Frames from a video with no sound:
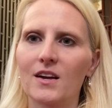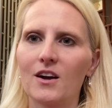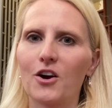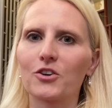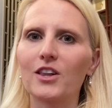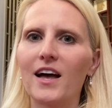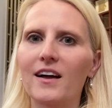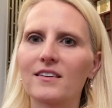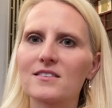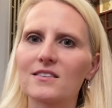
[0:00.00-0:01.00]
Her
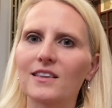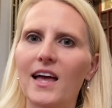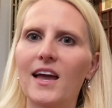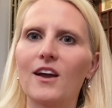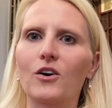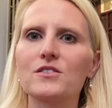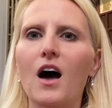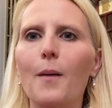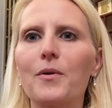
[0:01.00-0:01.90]
legs lay on top